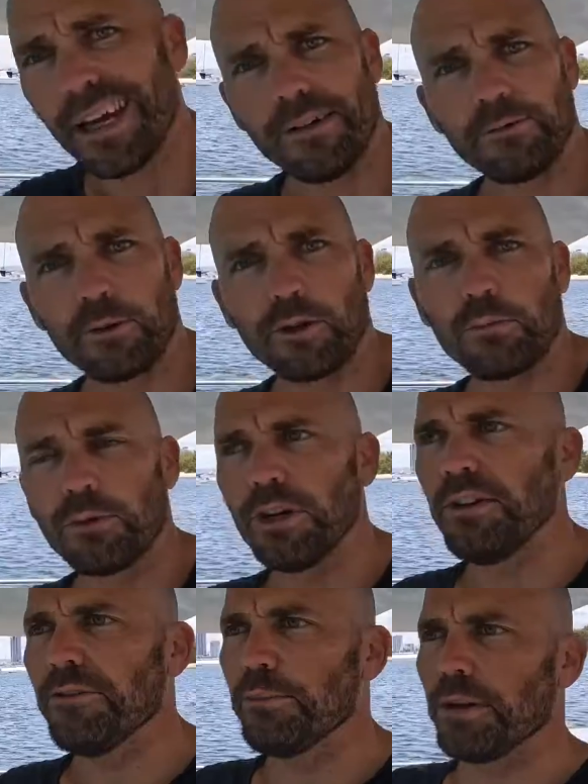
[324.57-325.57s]
And for a
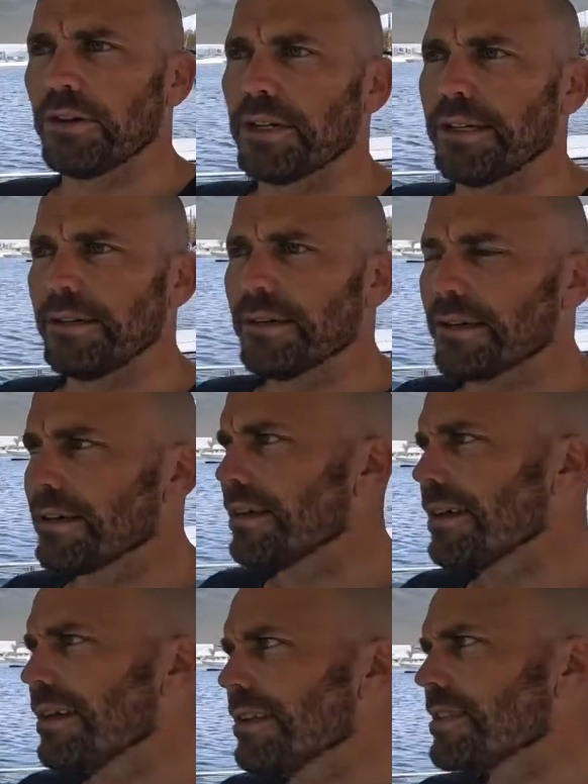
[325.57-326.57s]
brief period,
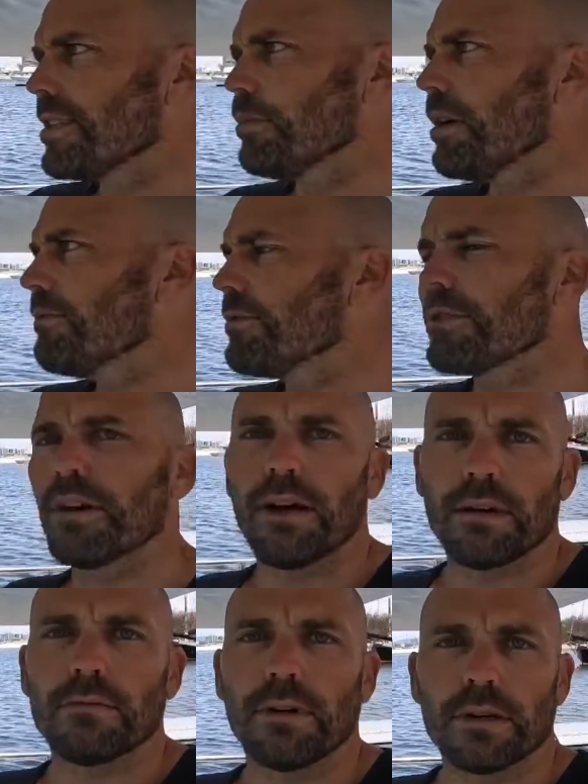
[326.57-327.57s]
Tymon
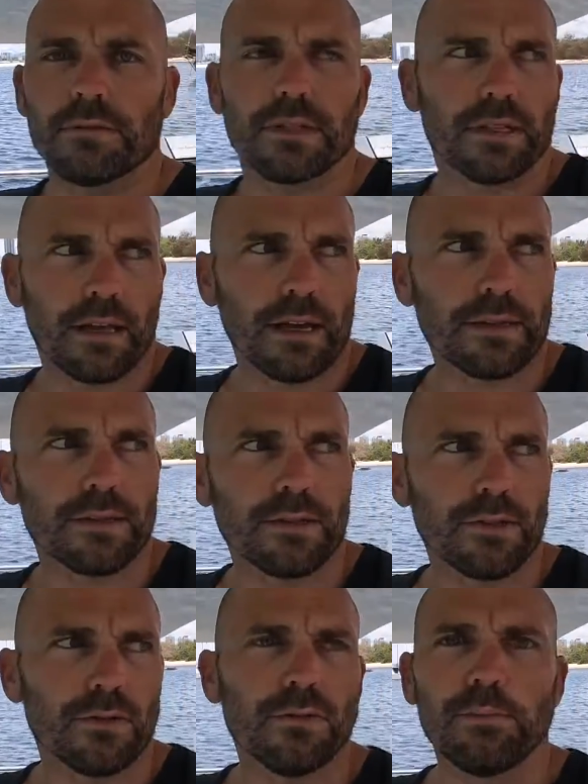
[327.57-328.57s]
forgot what it was like to
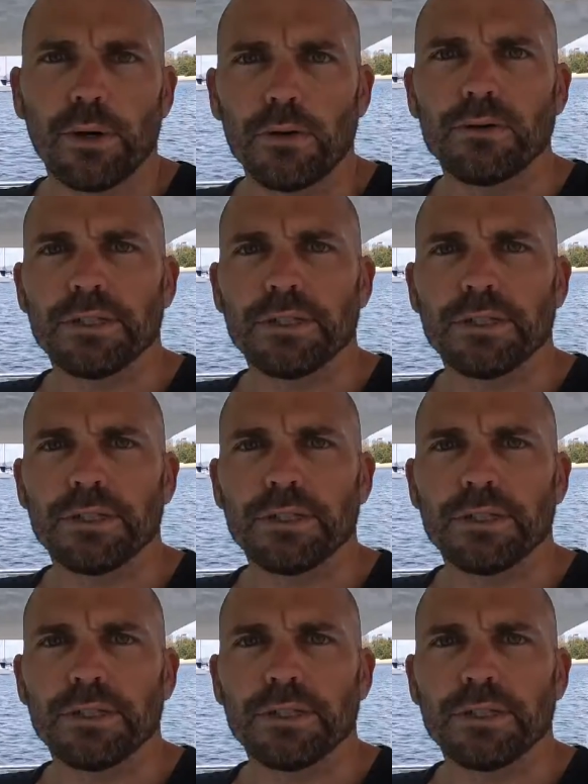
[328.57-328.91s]
do boat